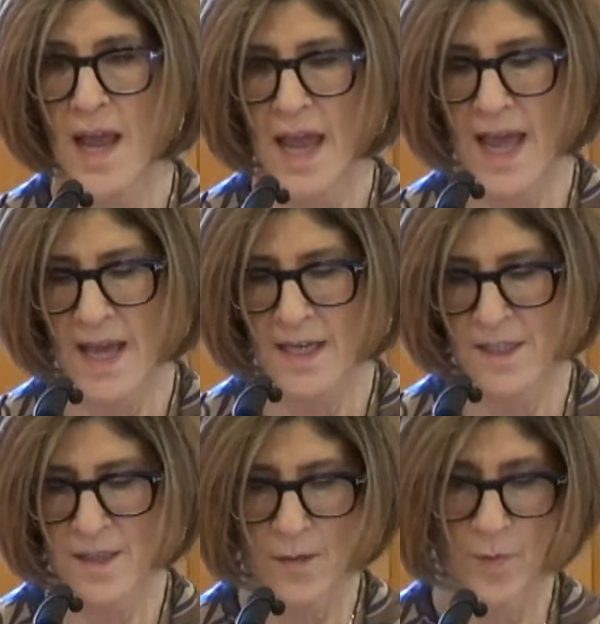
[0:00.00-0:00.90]

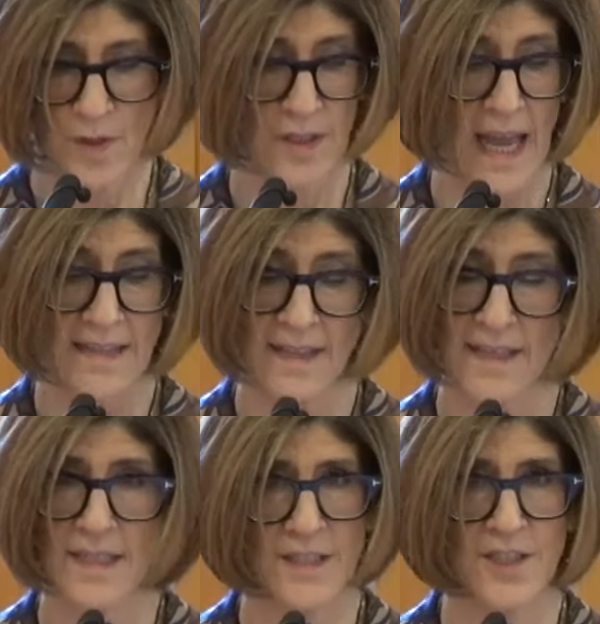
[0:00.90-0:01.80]
And we're, as I,
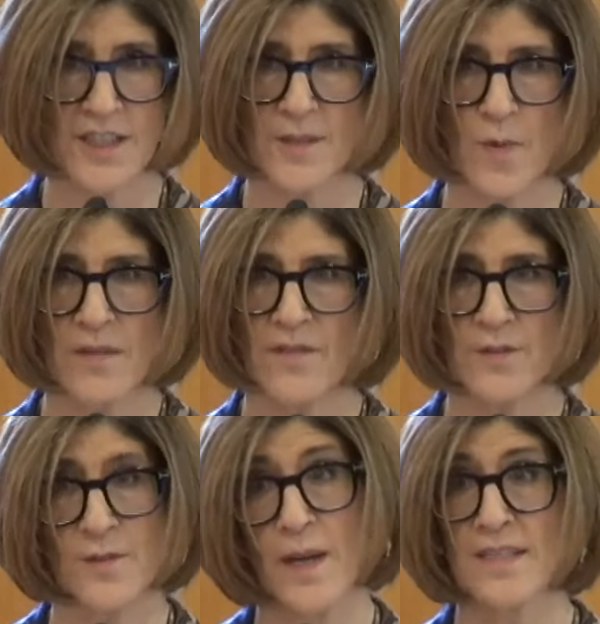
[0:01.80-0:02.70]
it's just one of
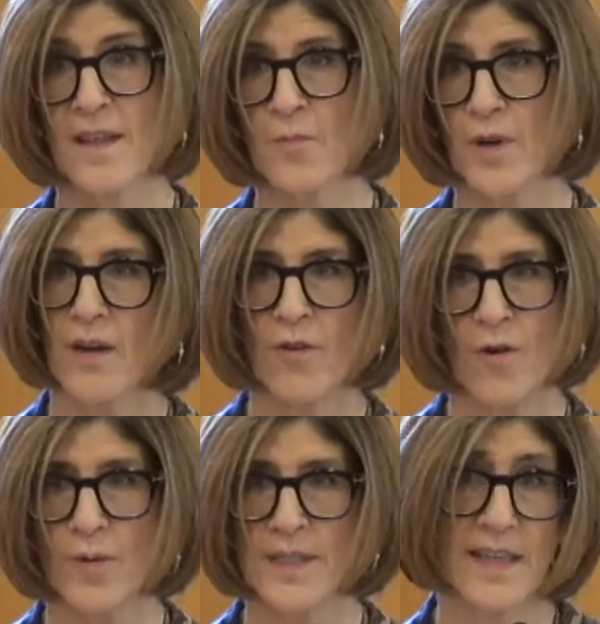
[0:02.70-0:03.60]
those ways that we are
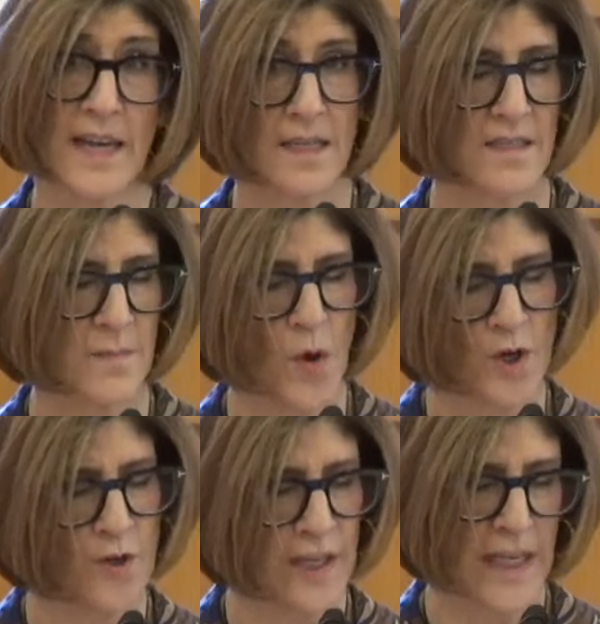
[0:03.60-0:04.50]
always getting
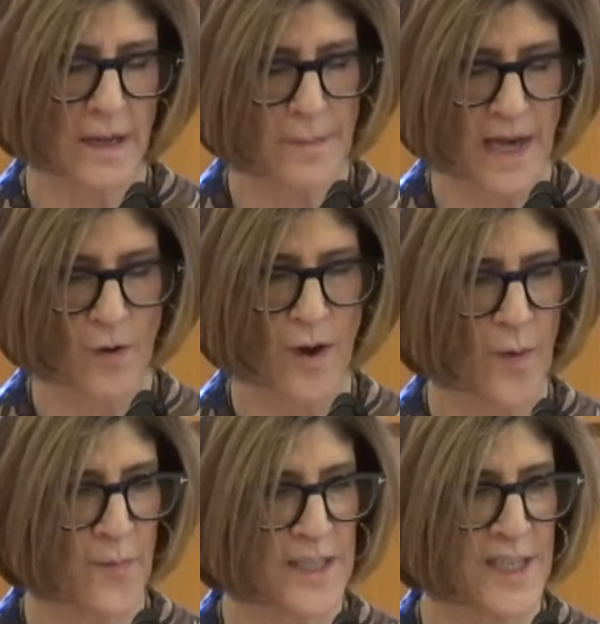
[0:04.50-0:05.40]
smarter and getting better at
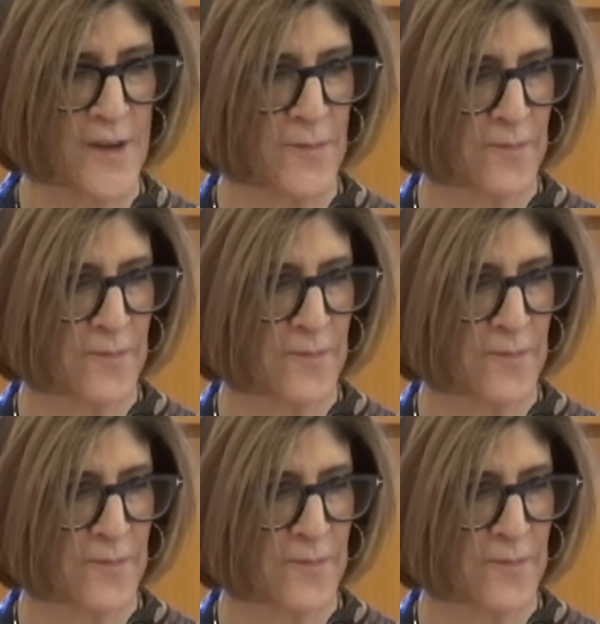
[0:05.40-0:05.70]
what we do.